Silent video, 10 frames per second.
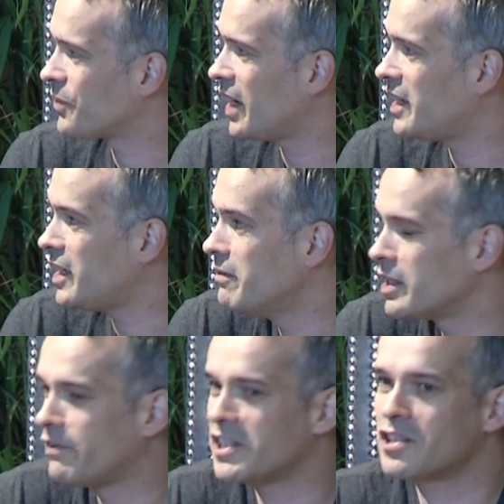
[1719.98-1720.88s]
And even
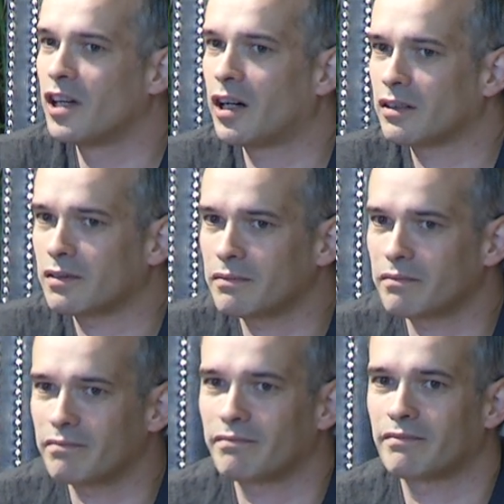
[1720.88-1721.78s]
if it's not
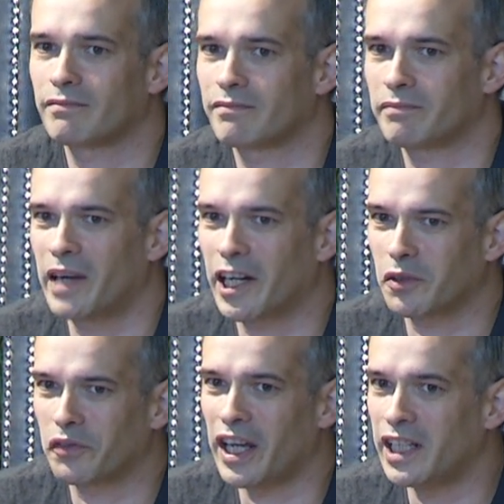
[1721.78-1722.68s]
part of
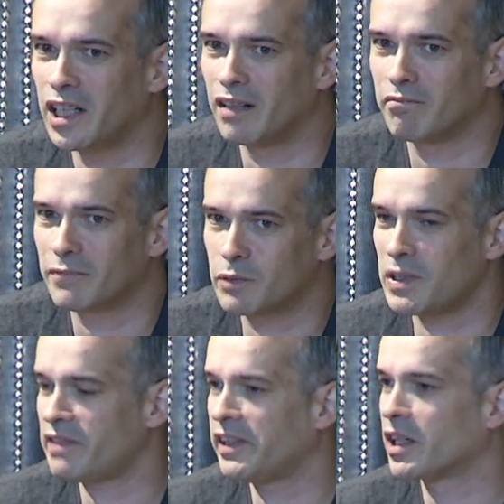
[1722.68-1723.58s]
any
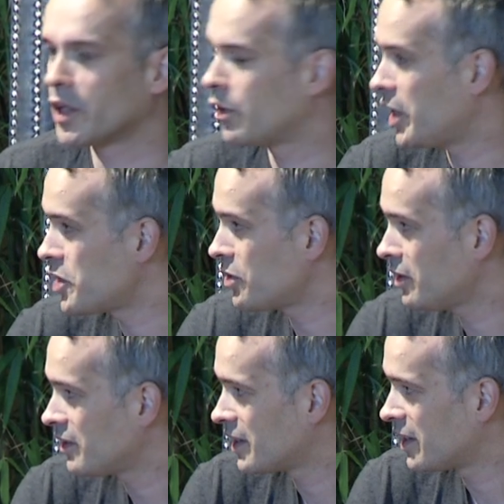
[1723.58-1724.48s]
specific regulation,
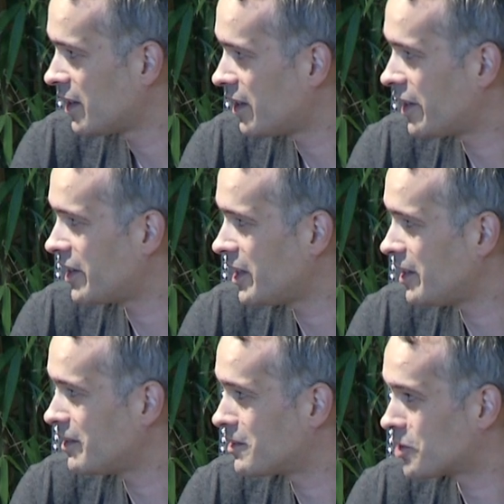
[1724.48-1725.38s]

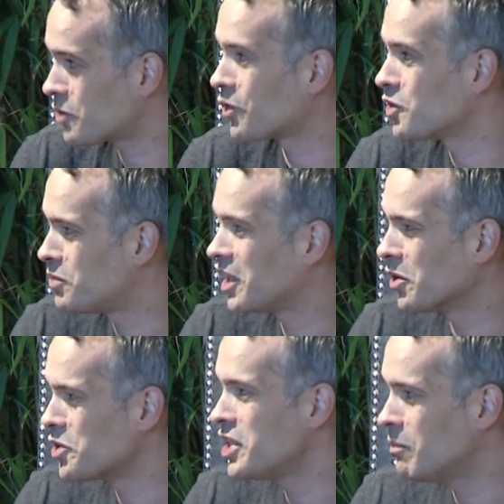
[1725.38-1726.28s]
just for the
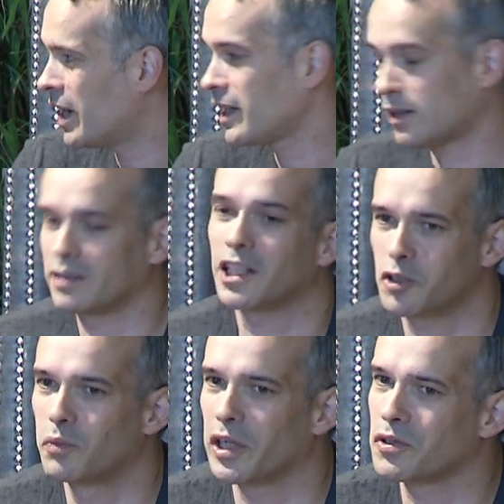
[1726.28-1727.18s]
psychology impact, that's
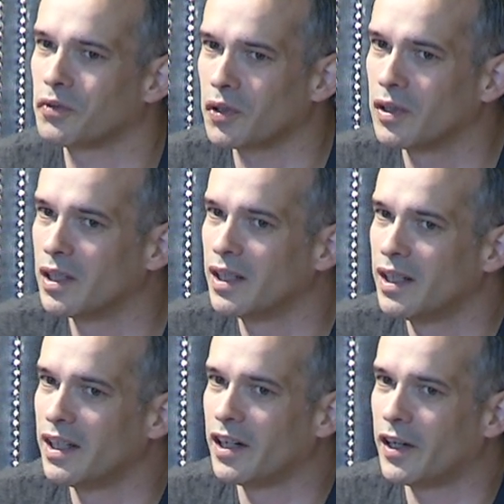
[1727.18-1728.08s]
super useful.
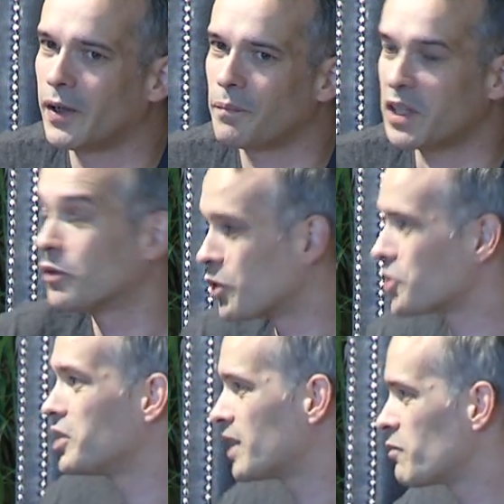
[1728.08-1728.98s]
And of course,
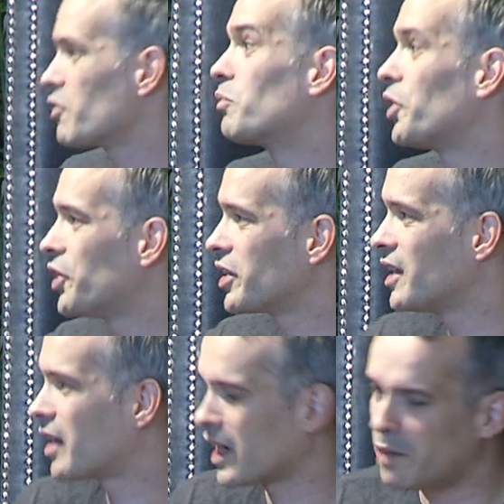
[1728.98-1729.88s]
in terms of product and
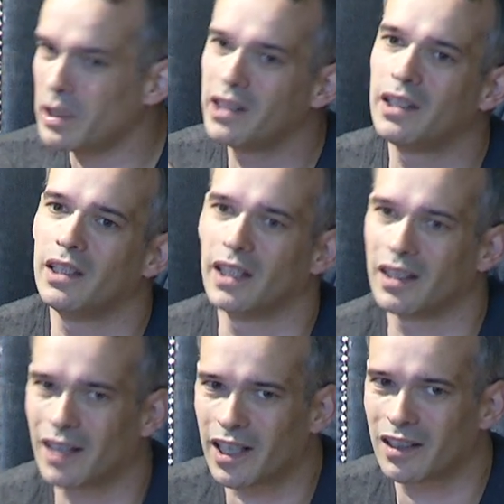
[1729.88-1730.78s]
reliability and
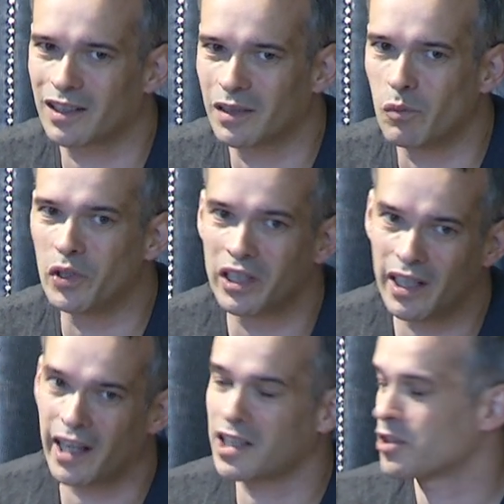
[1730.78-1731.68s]
like
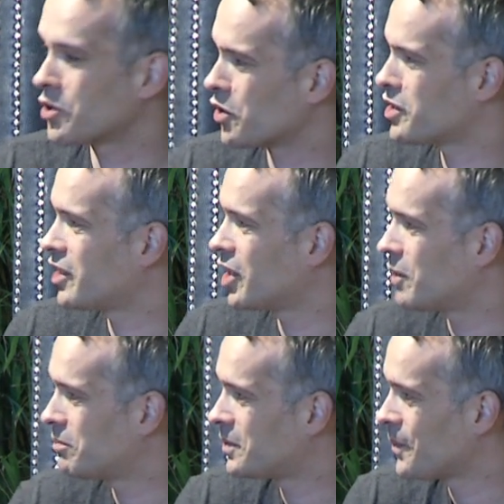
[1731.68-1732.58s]
multi-data center
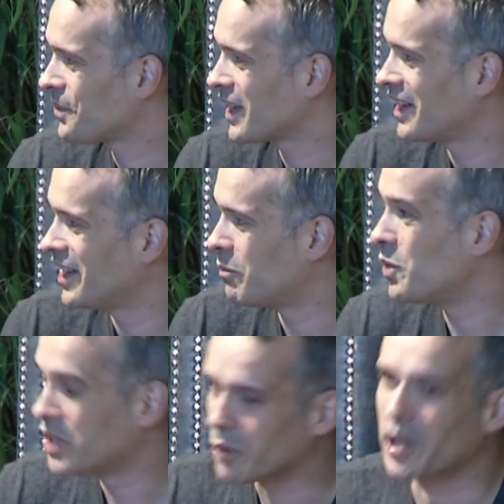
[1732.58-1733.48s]
setup,
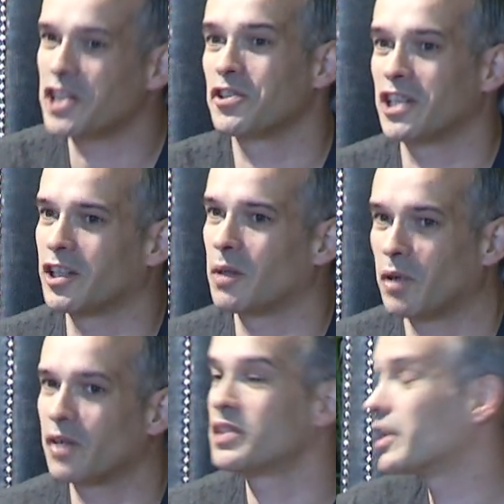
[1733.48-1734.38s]
multi-region setup, all
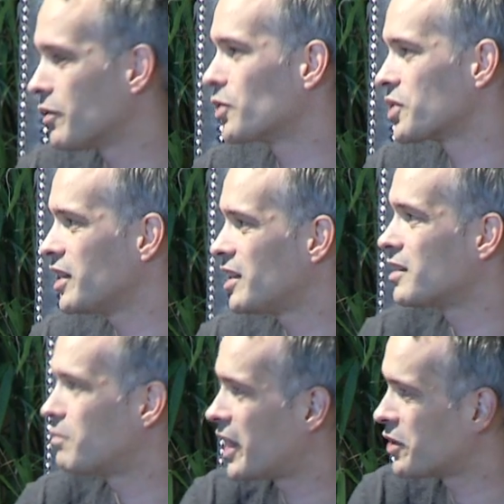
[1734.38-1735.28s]
of that, of course, that's
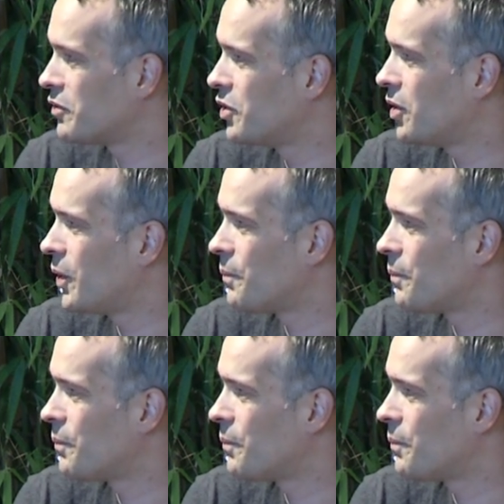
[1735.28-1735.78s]
part of the